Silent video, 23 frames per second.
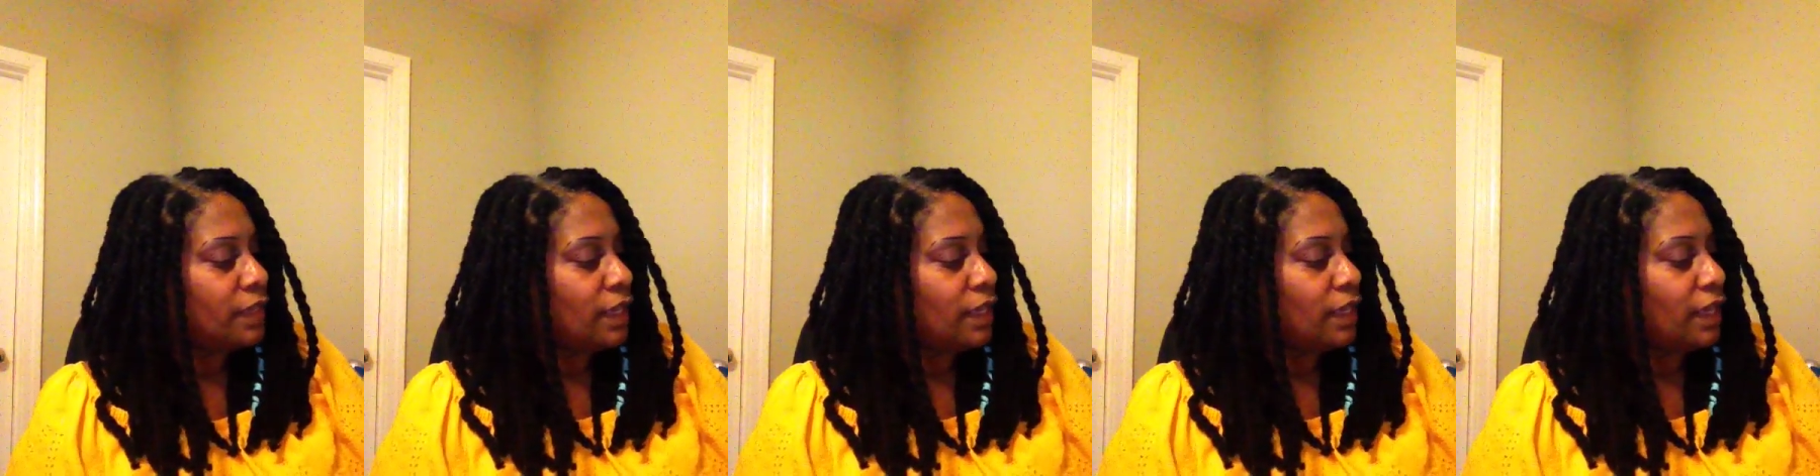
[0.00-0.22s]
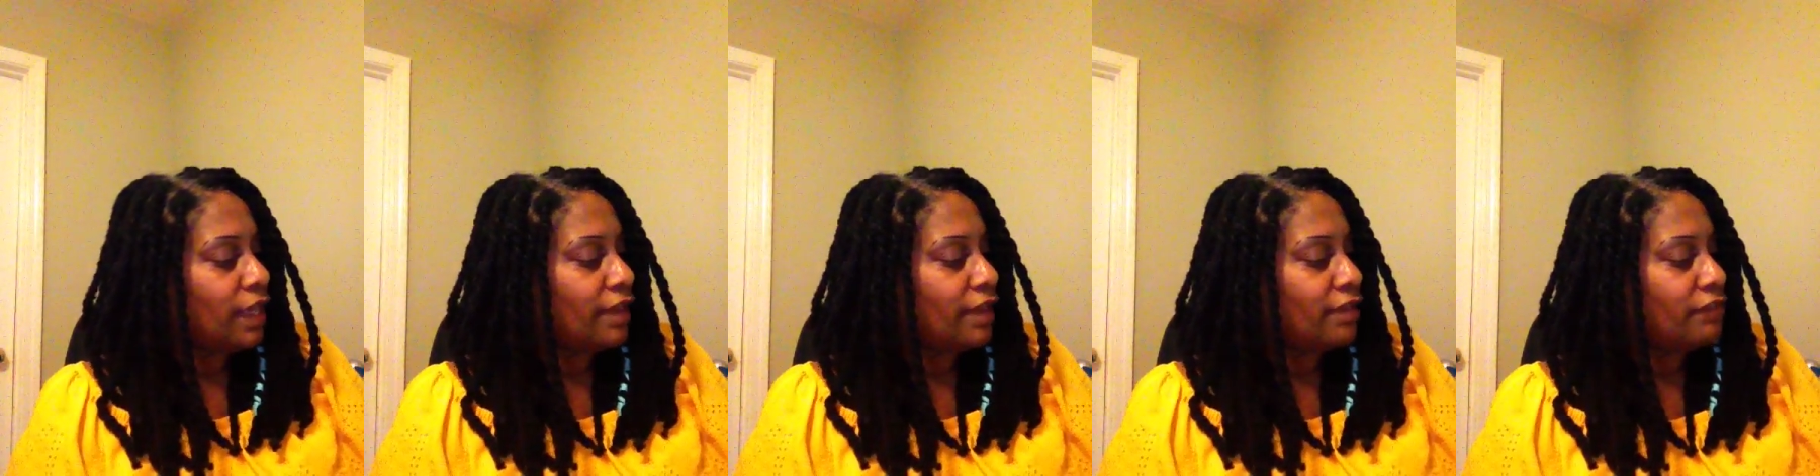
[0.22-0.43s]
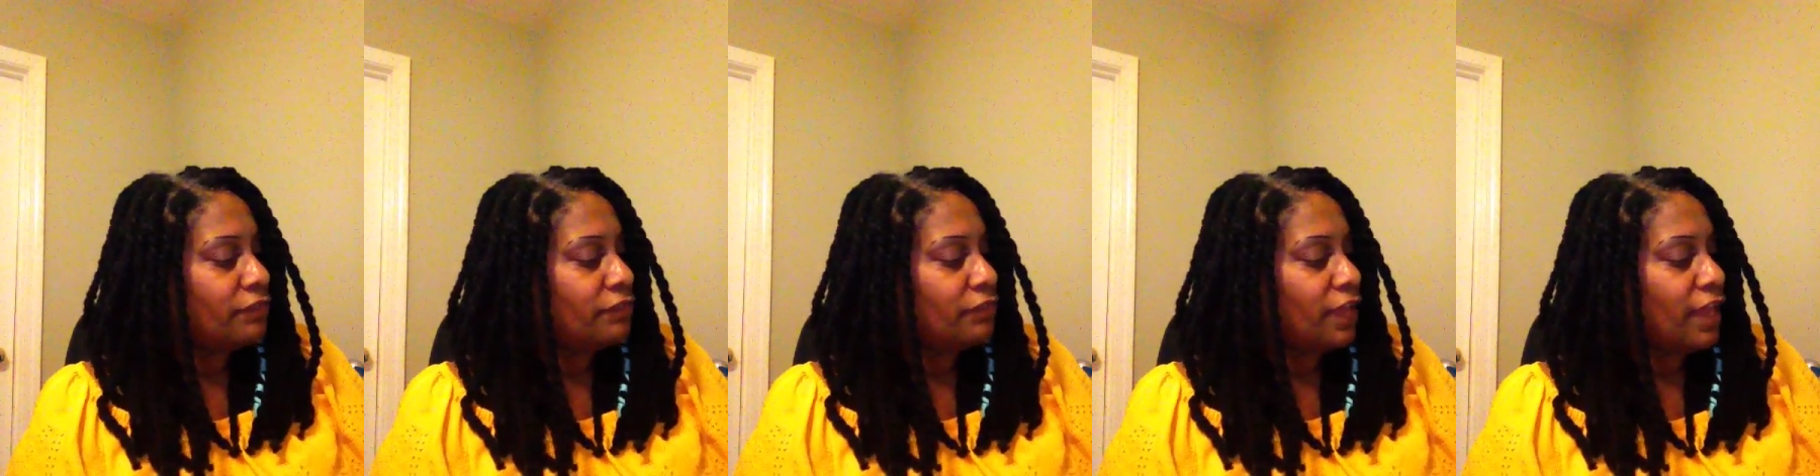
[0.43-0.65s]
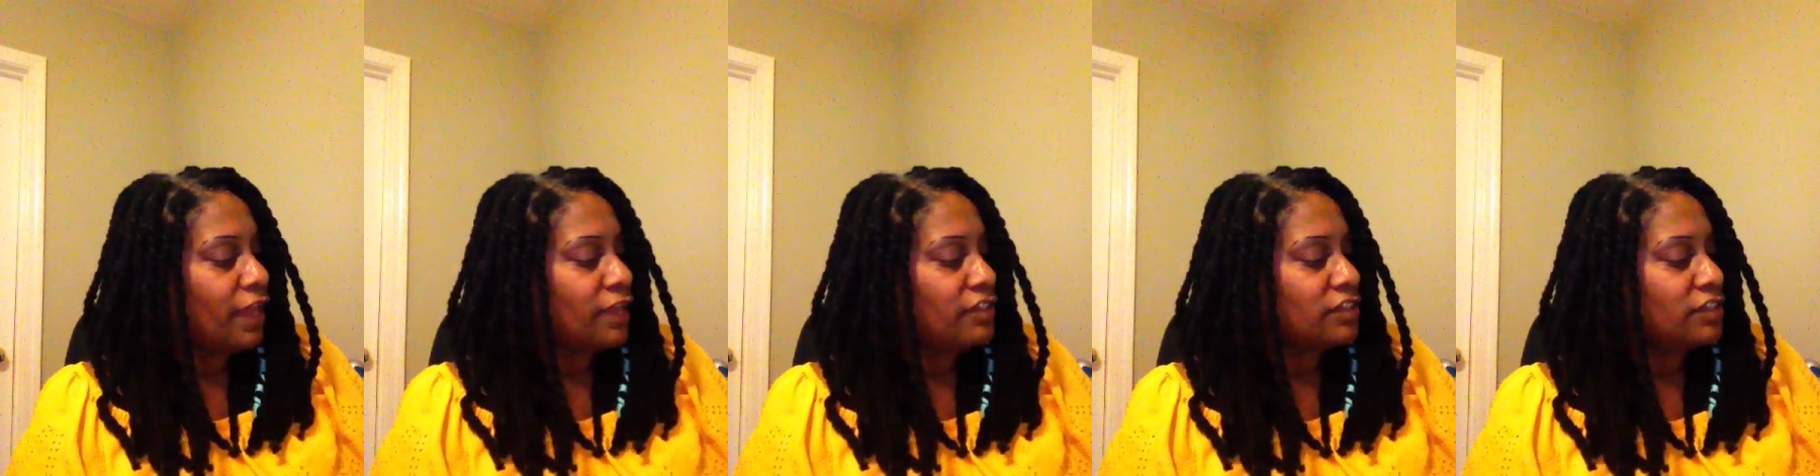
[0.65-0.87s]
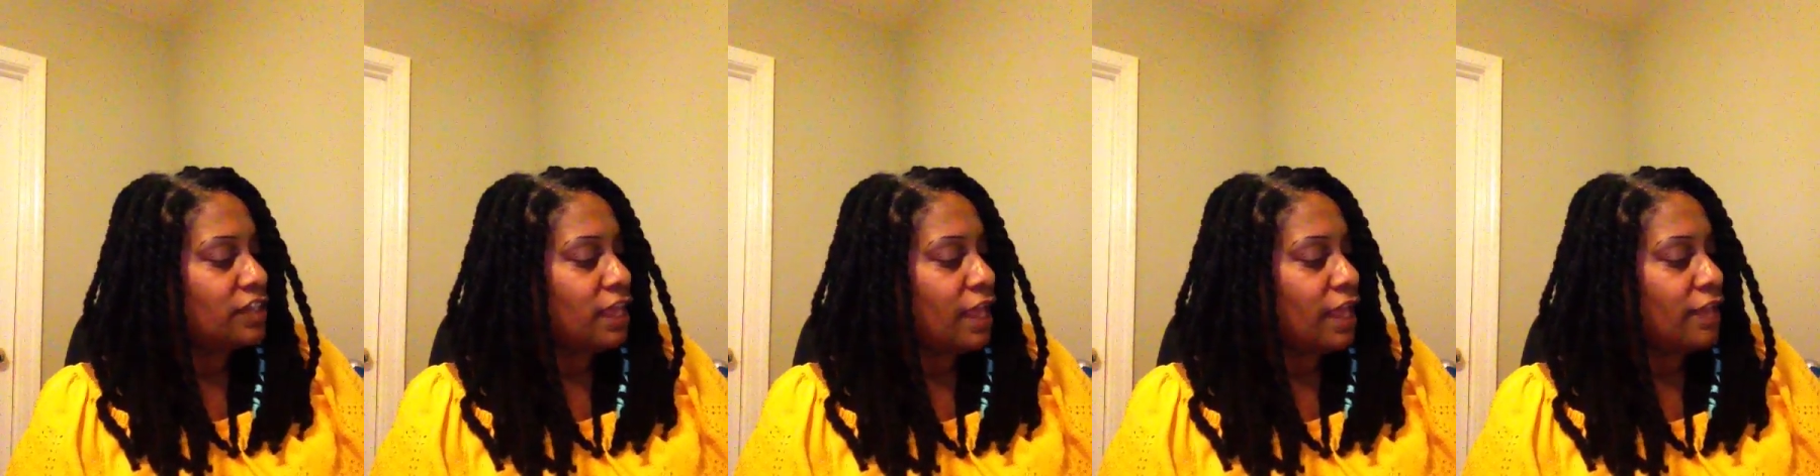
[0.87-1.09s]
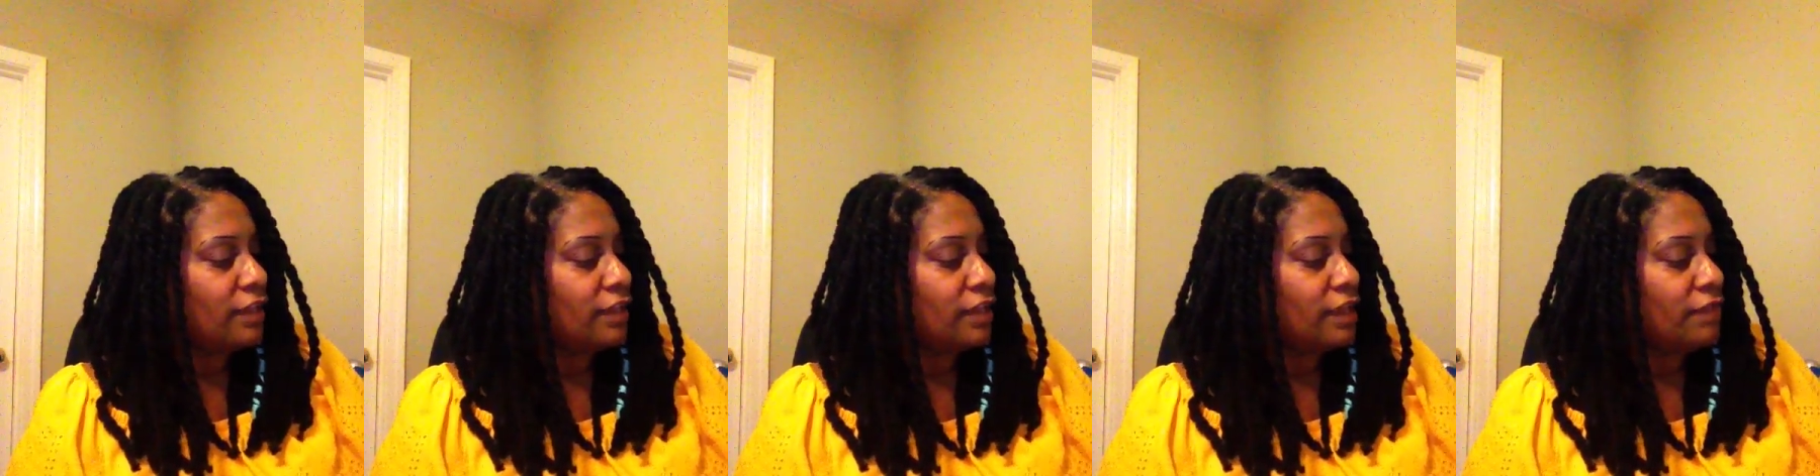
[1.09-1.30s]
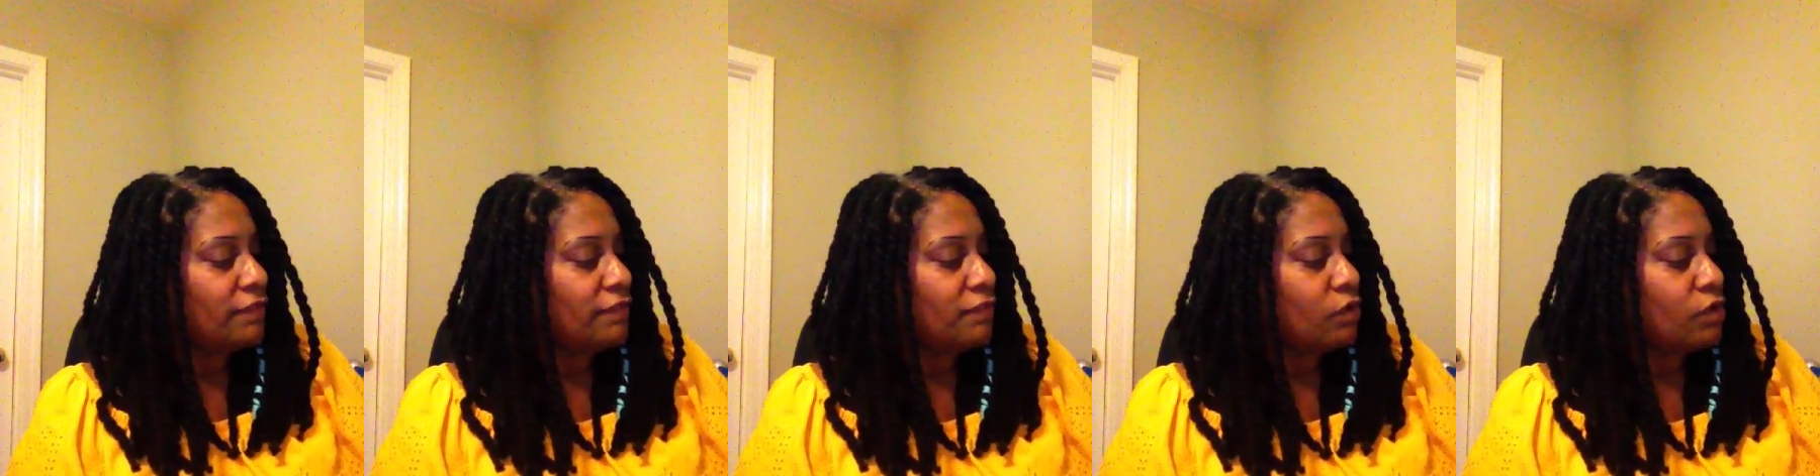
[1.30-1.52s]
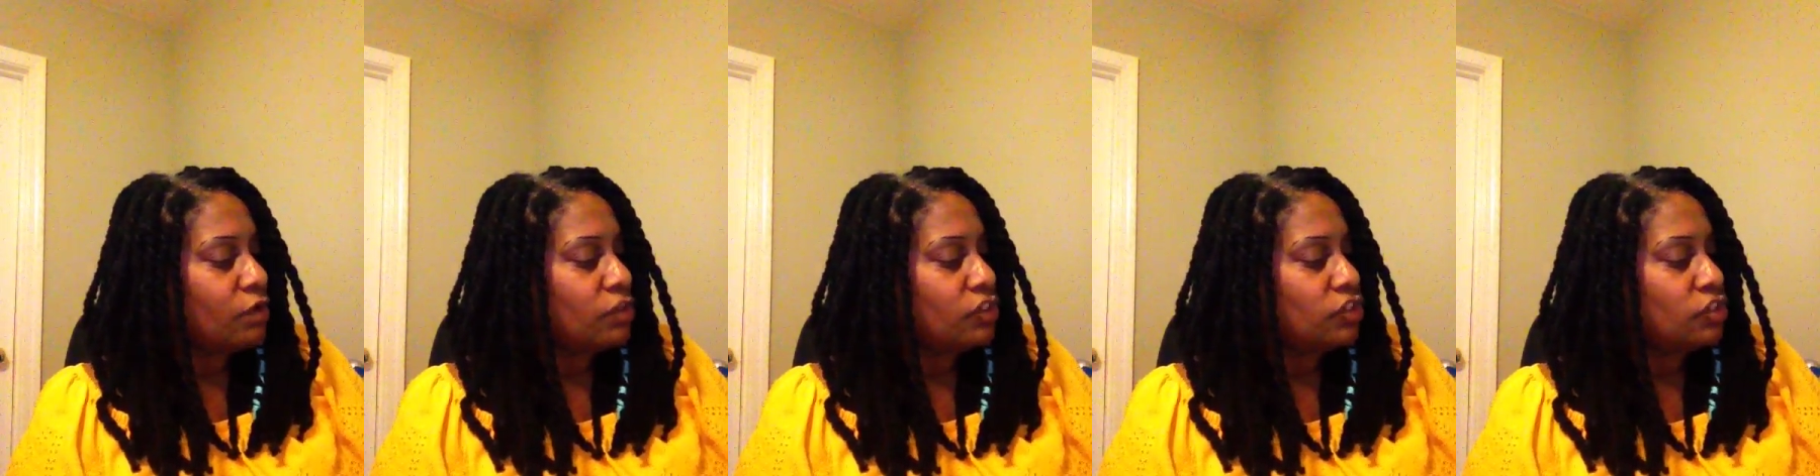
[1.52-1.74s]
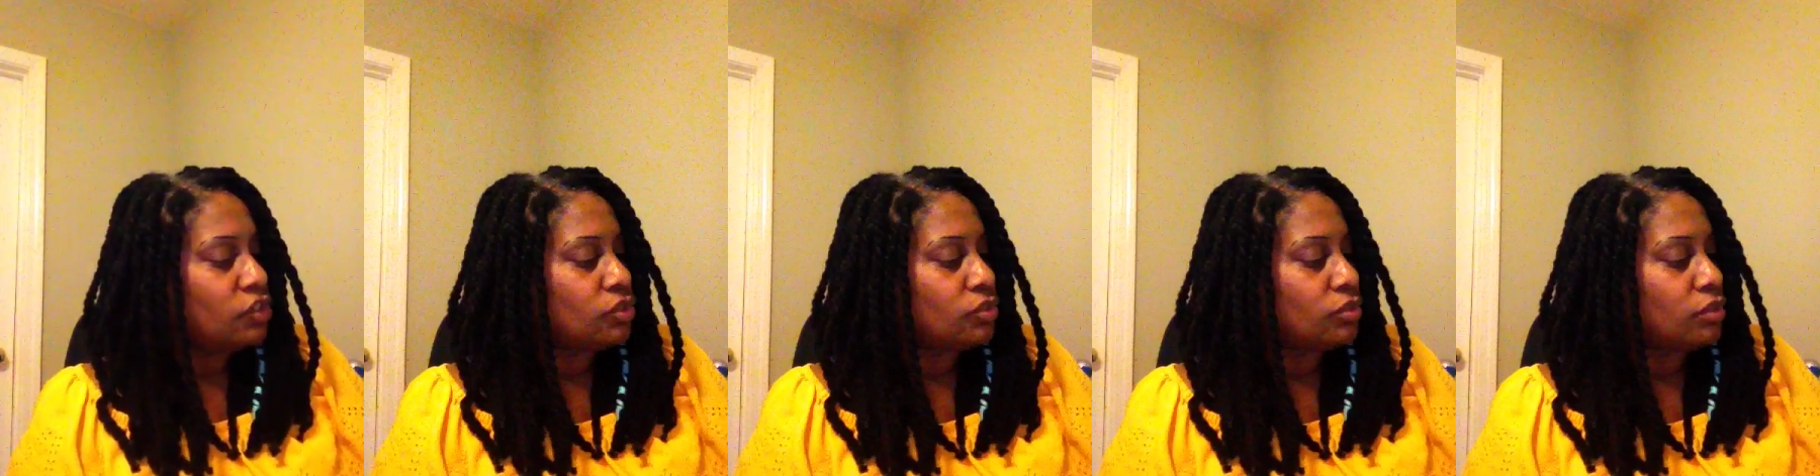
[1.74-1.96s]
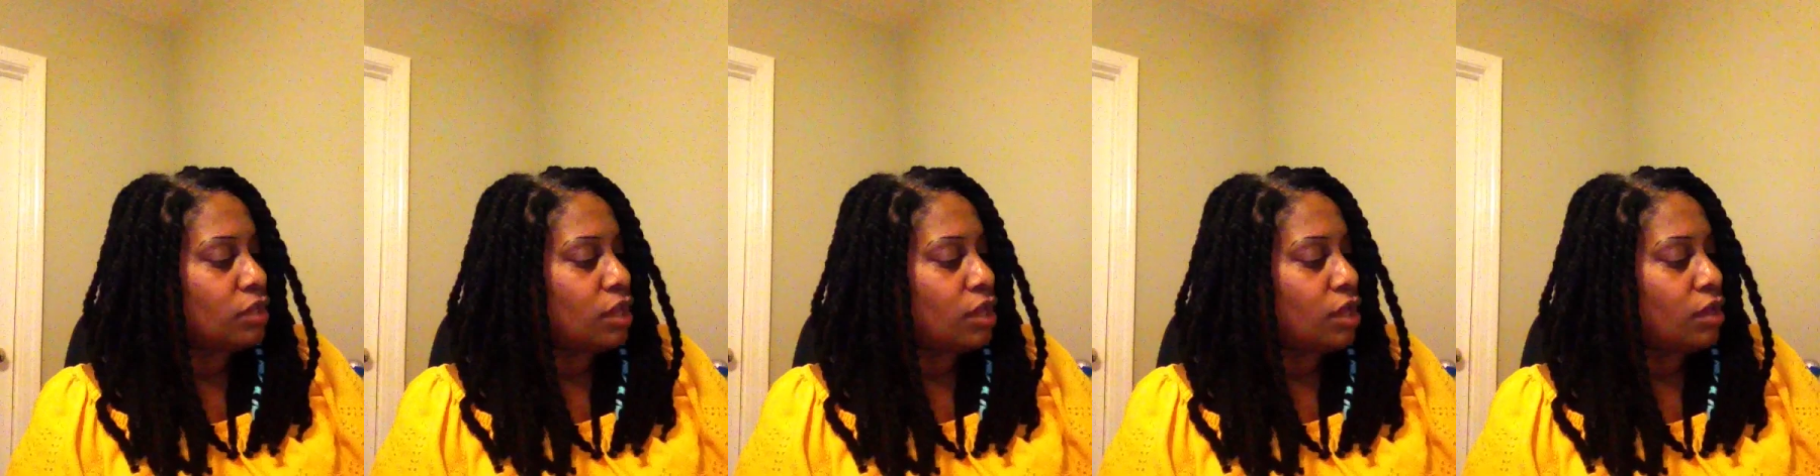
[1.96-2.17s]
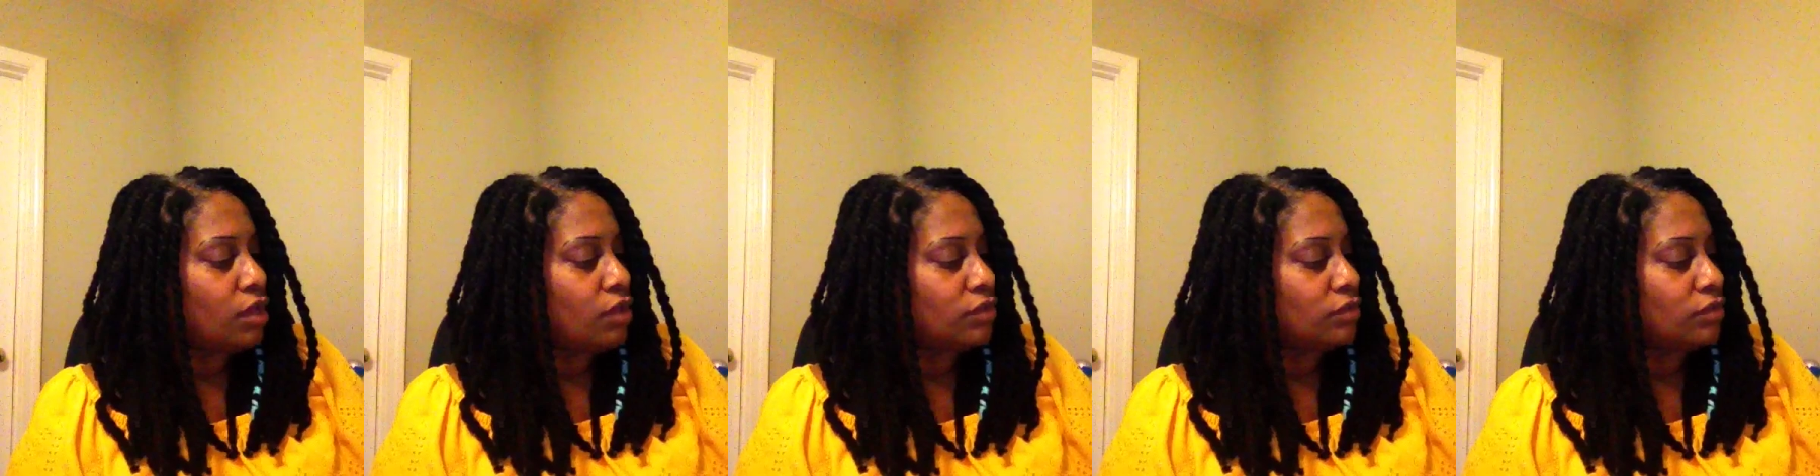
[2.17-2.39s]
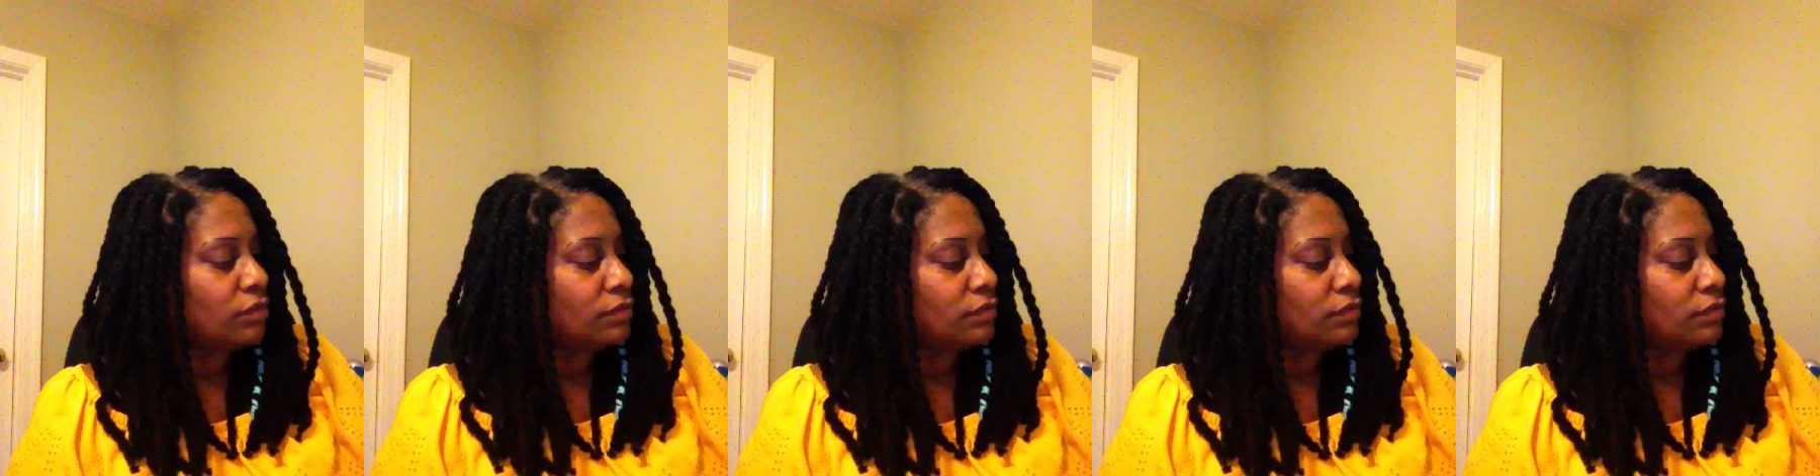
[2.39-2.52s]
like a flashlight left on too long.